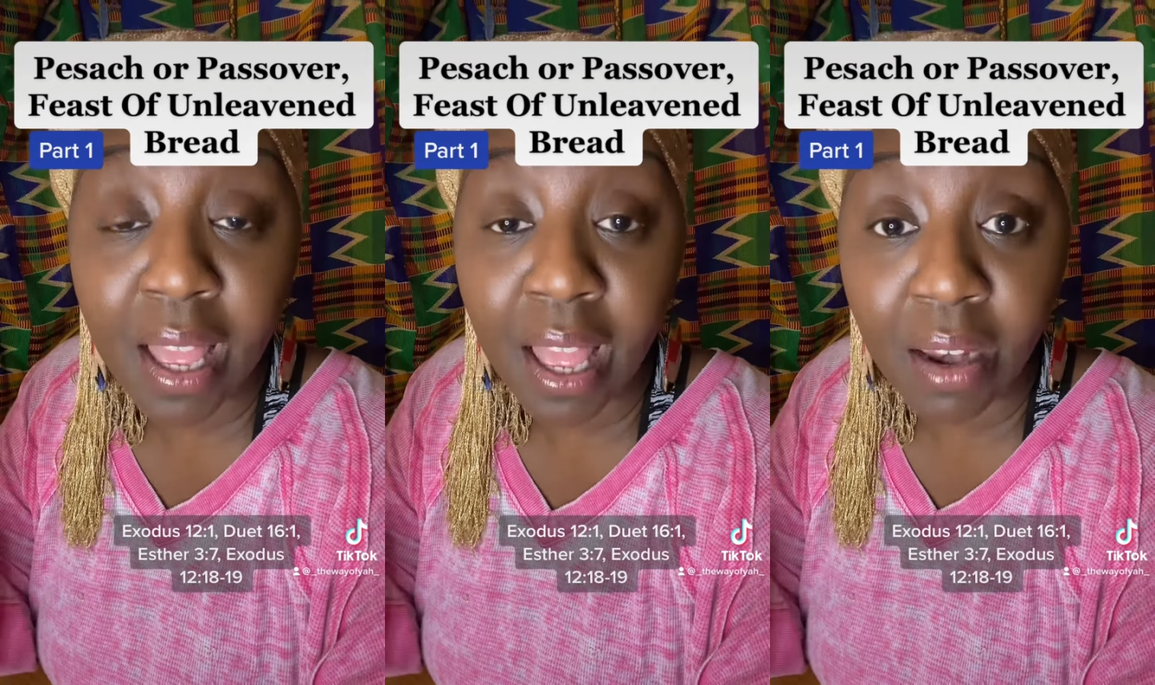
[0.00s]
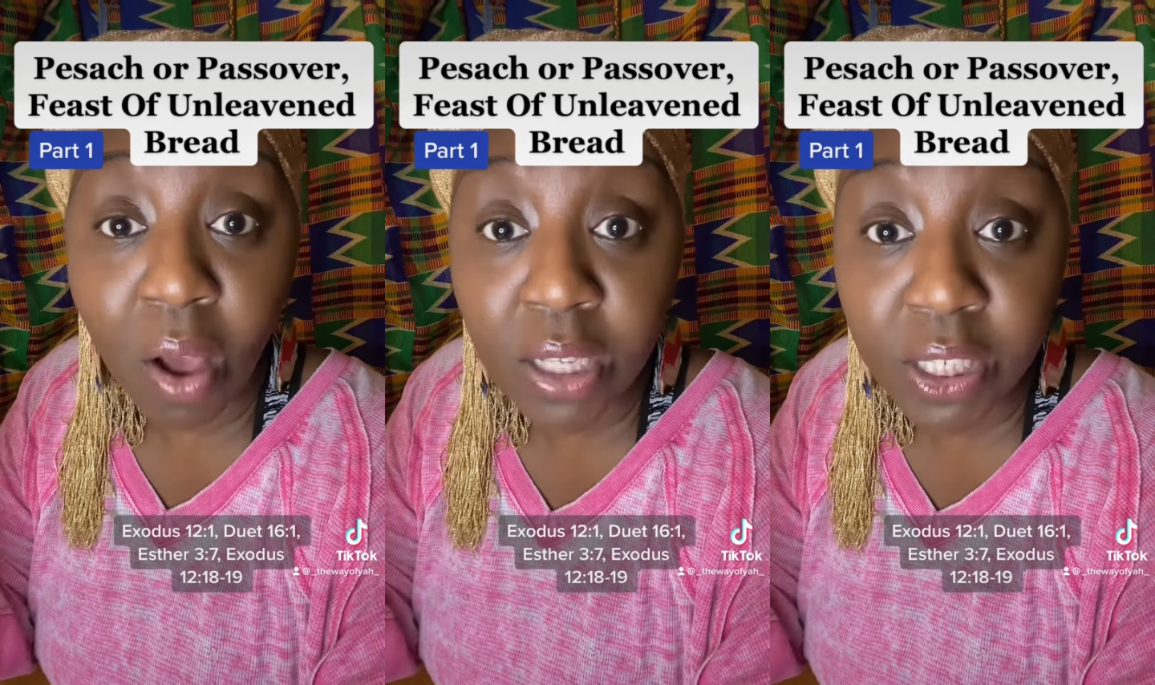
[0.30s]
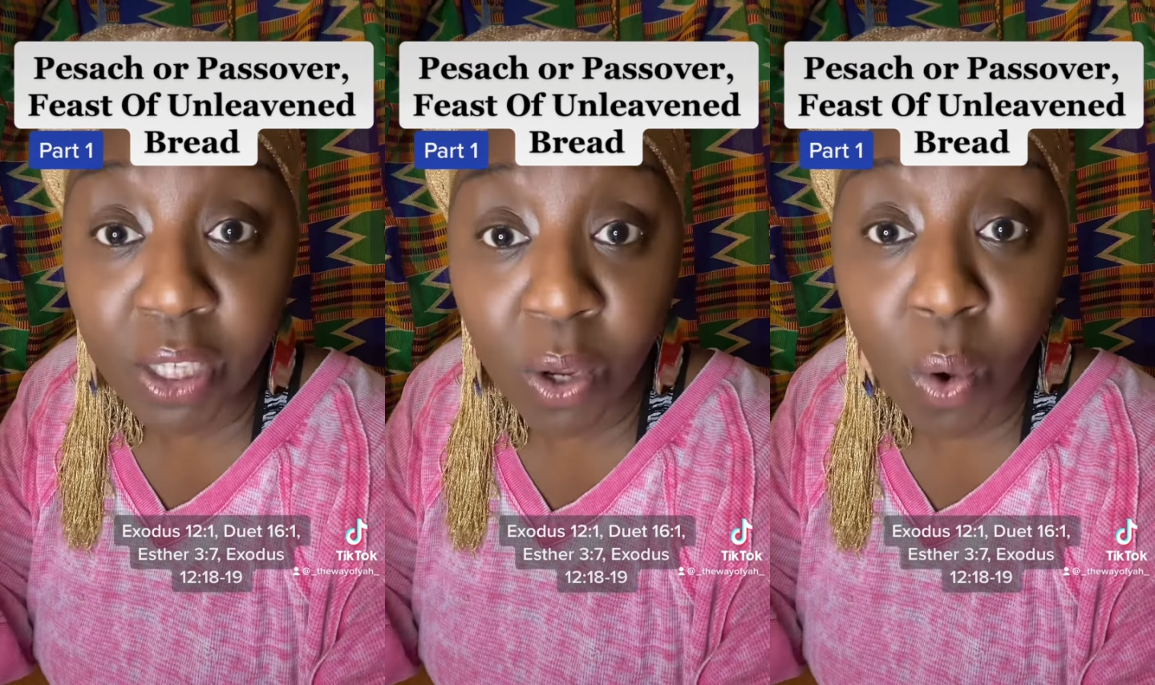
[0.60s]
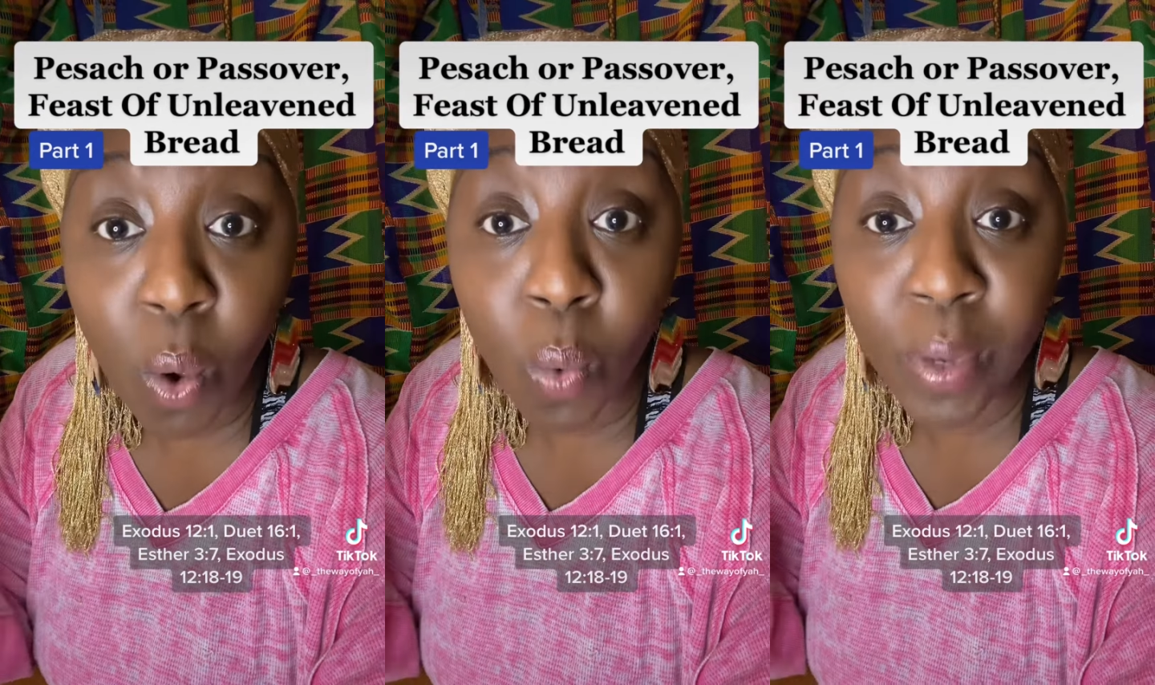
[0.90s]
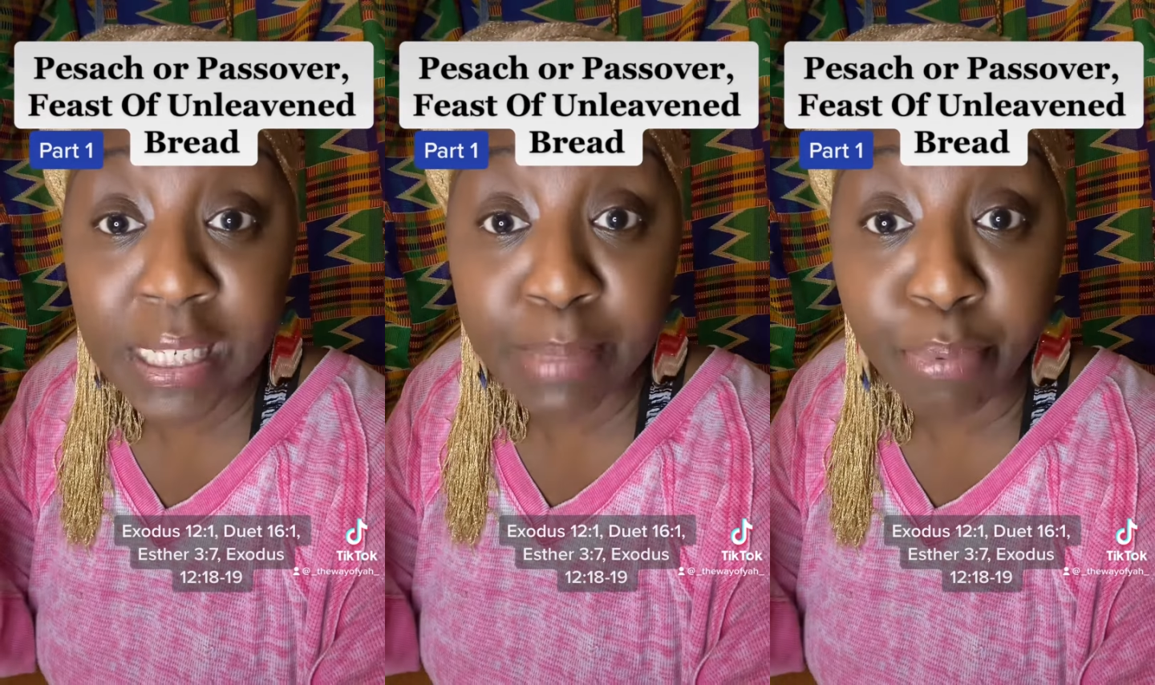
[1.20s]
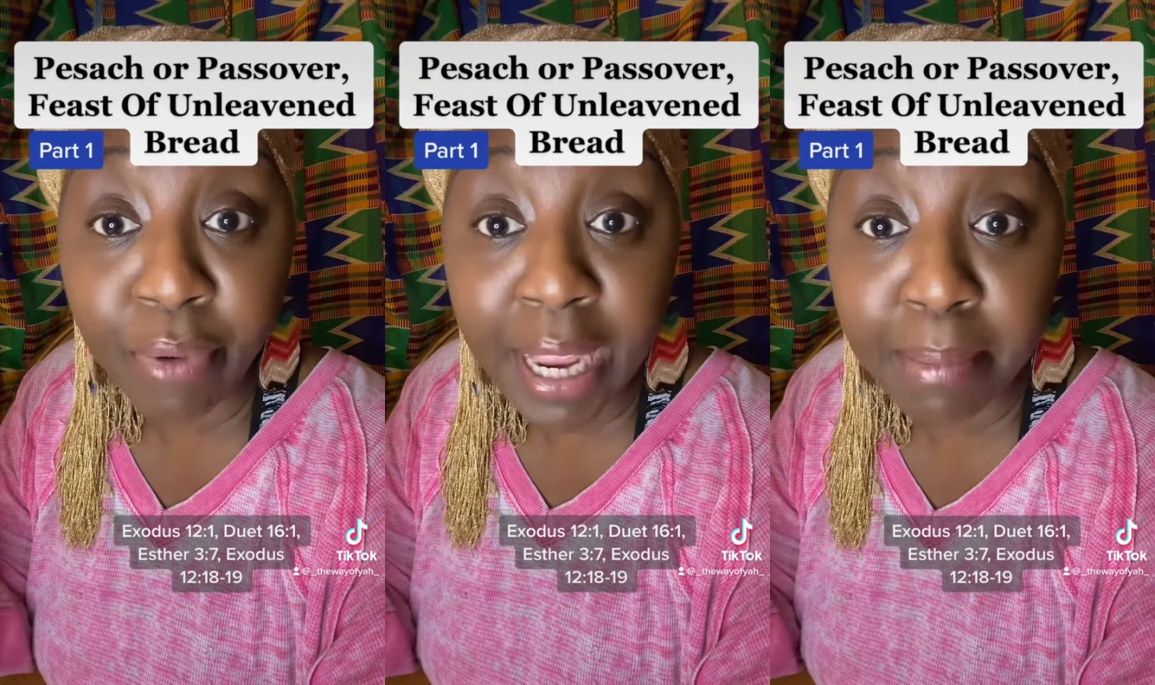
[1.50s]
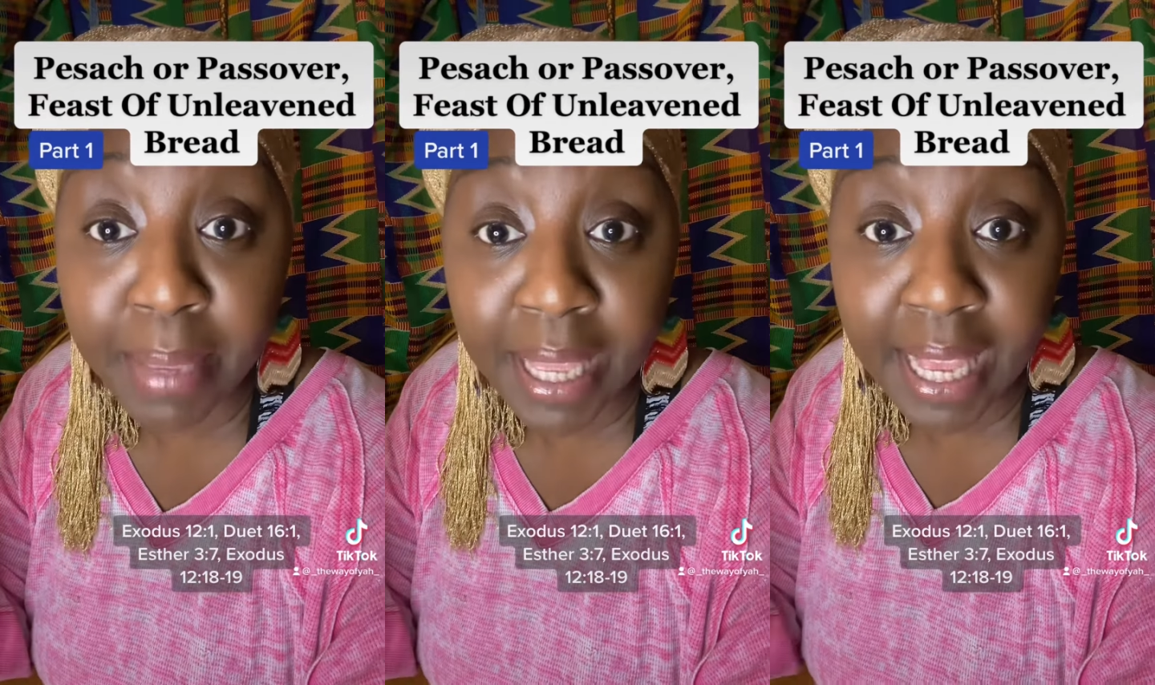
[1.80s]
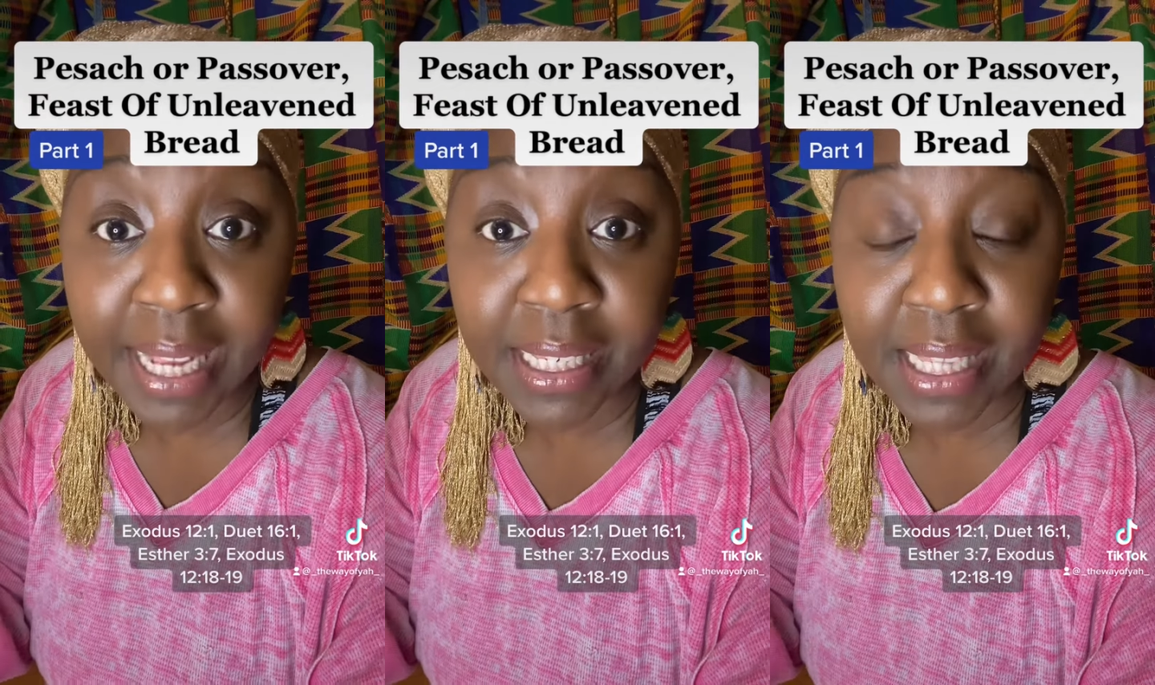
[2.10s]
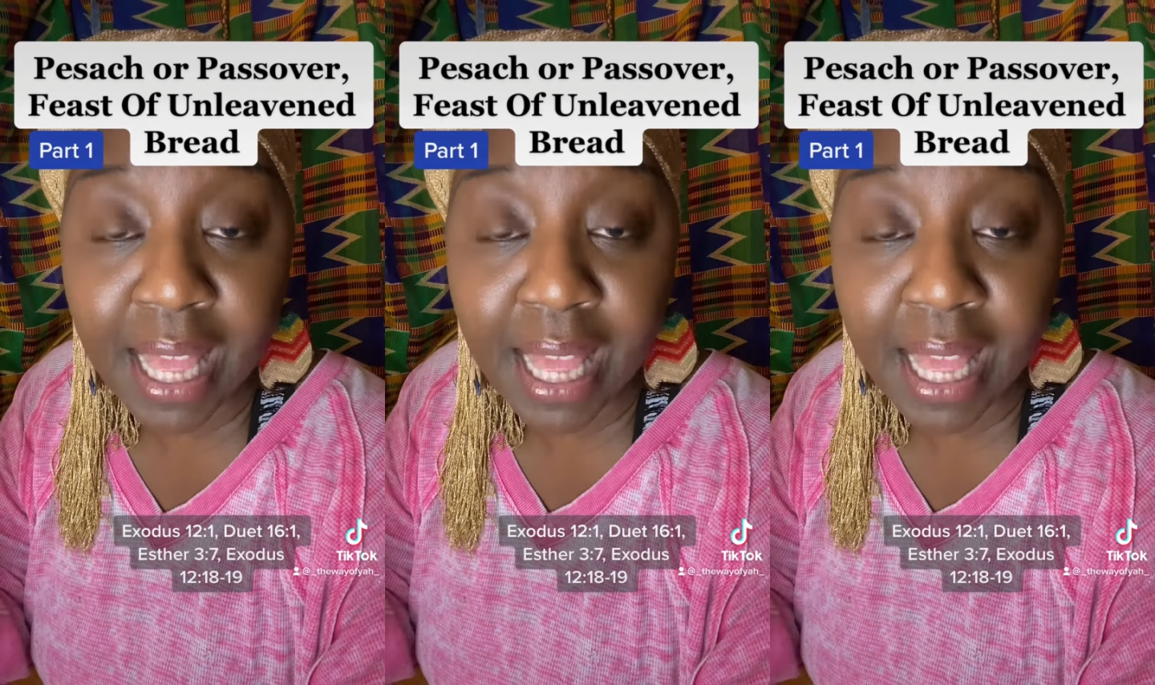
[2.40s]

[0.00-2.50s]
and also when spring begins.